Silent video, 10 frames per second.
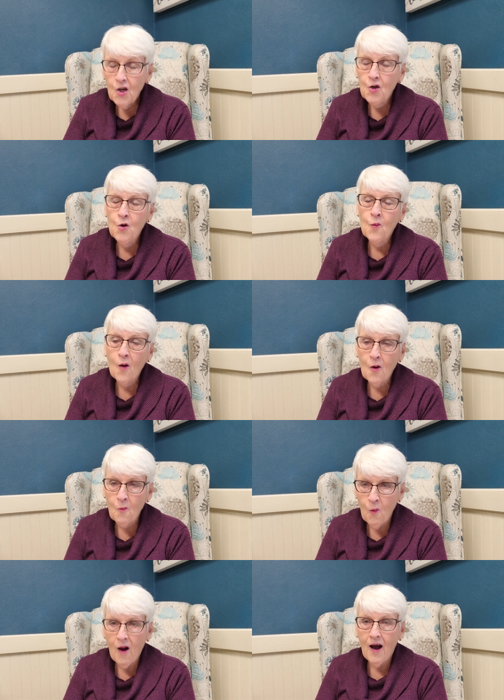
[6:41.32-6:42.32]
Who or
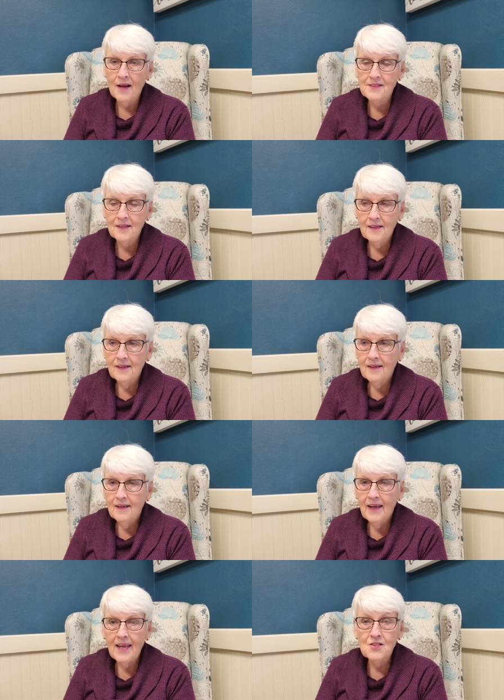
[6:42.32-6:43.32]
what
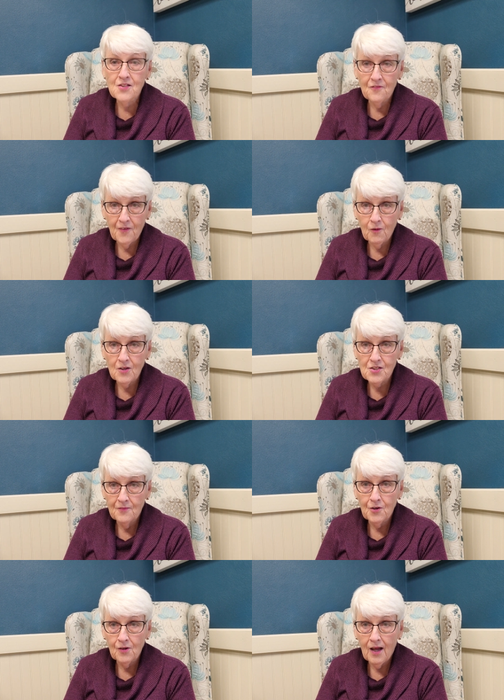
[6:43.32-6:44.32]
is the focus of
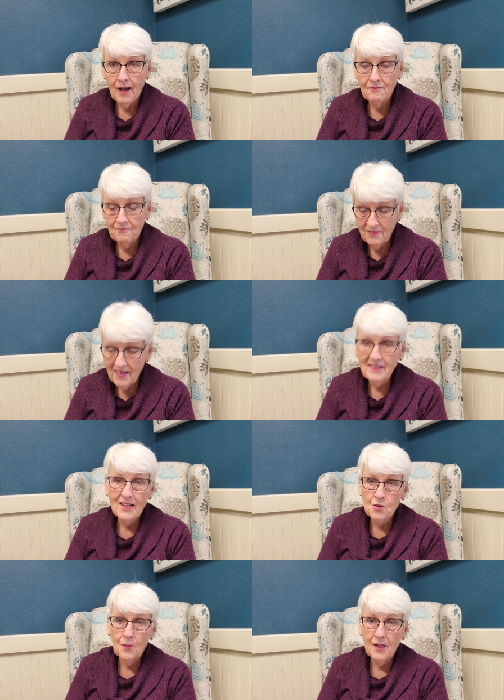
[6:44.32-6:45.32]
your life? I think
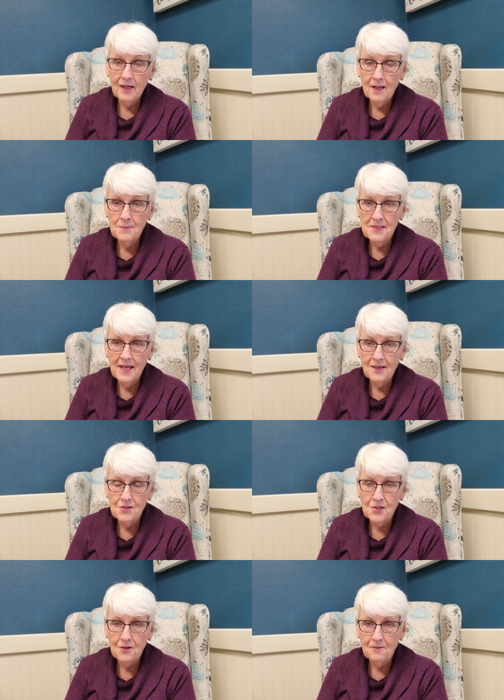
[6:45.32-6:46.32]
that's what it comes down
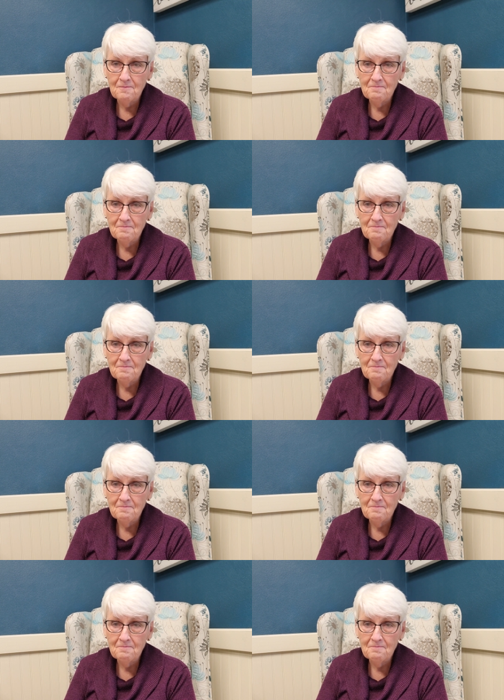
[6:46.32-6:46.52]
to.